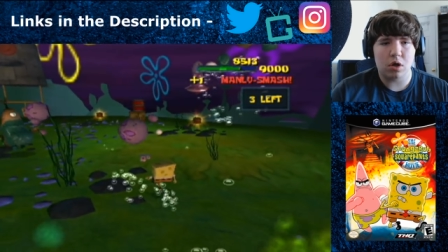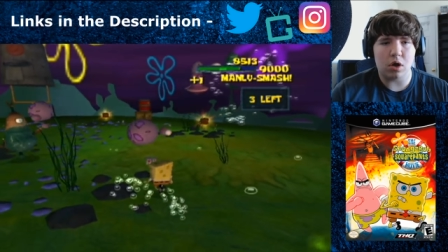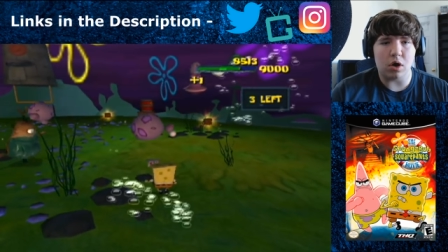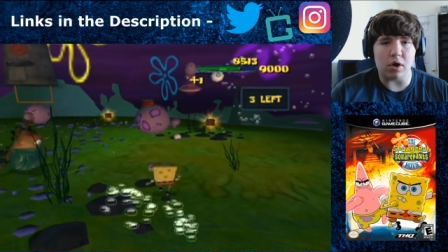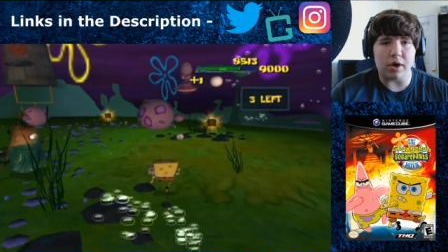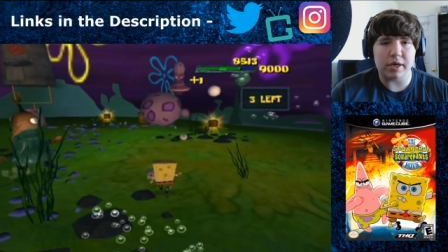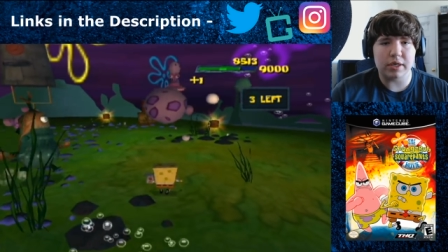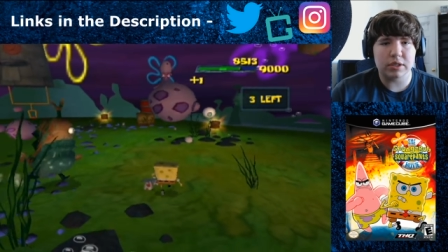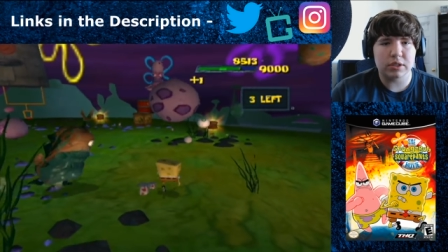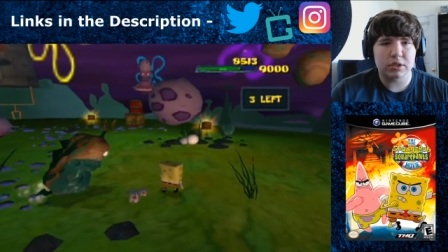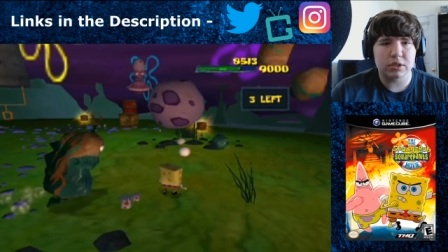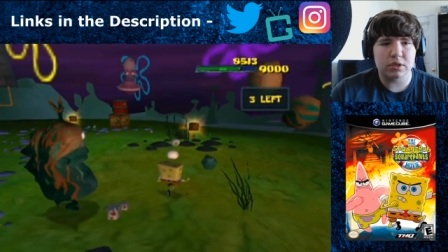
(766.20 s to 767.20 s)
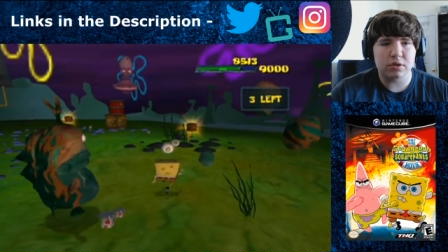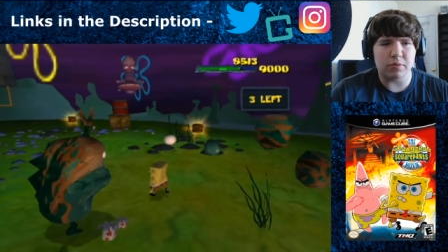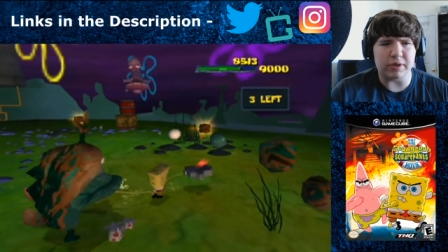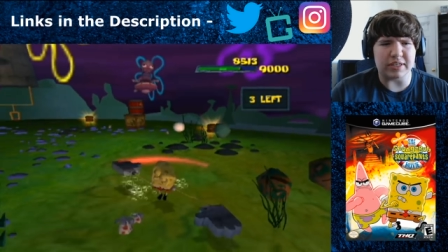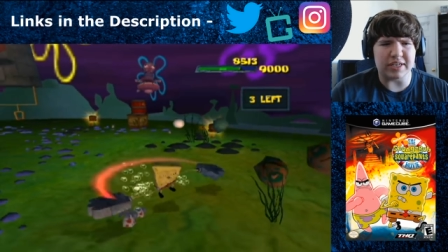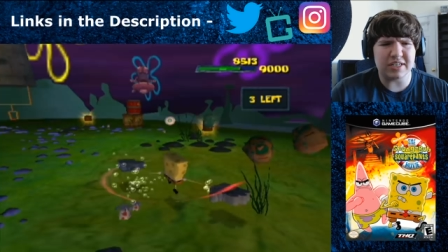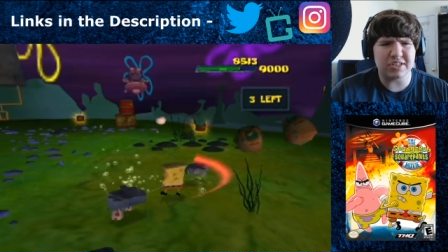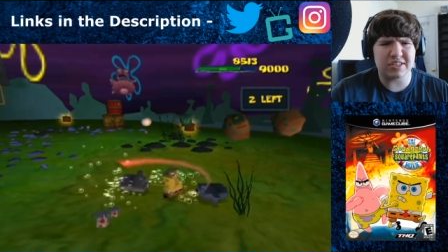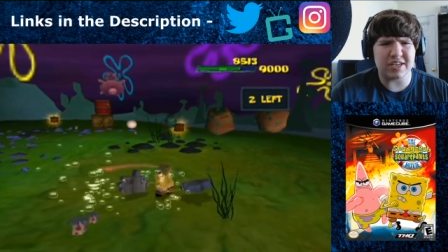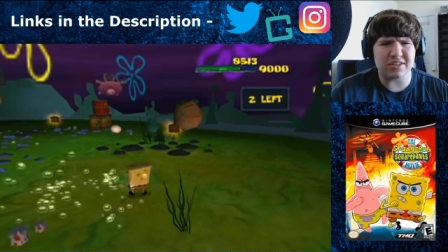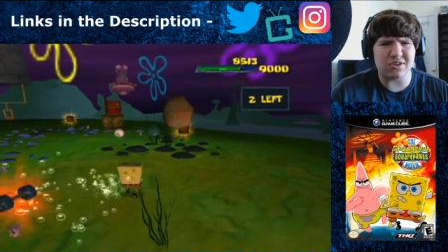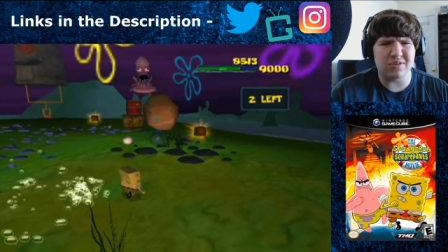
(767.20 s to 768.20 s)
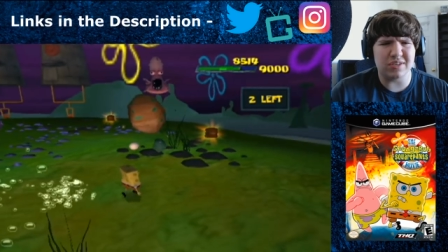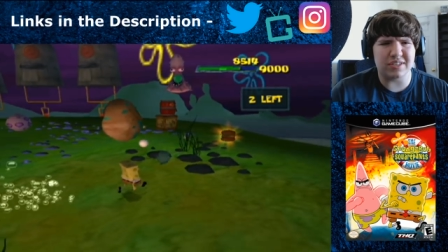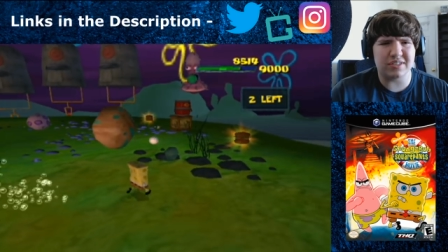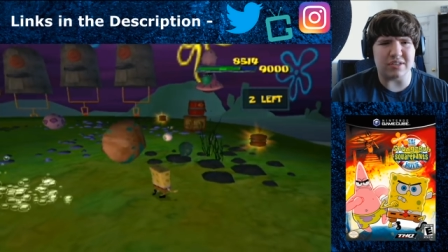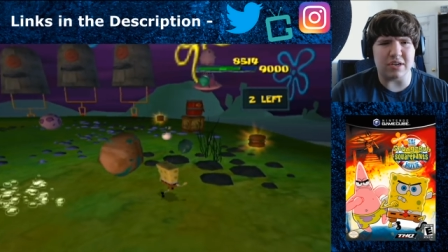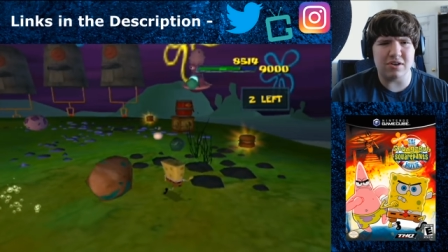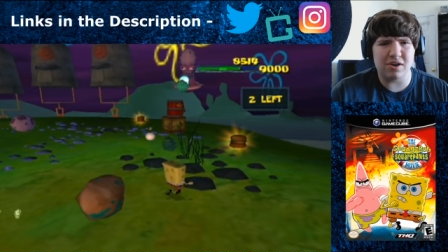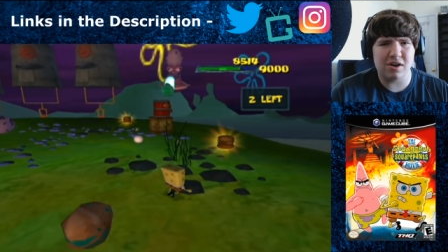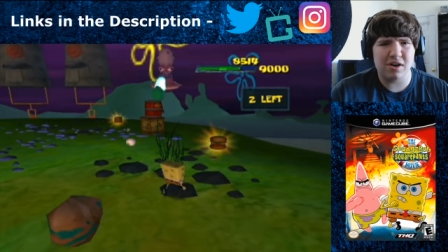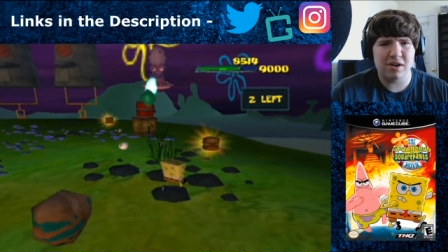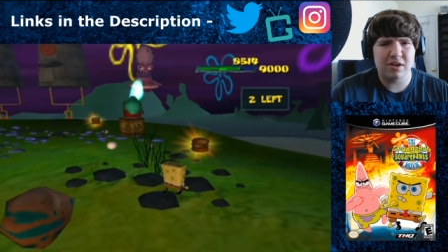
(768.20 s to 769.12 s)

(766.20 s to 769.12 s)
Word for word: Alright. Wait, did he just say turn to cinder?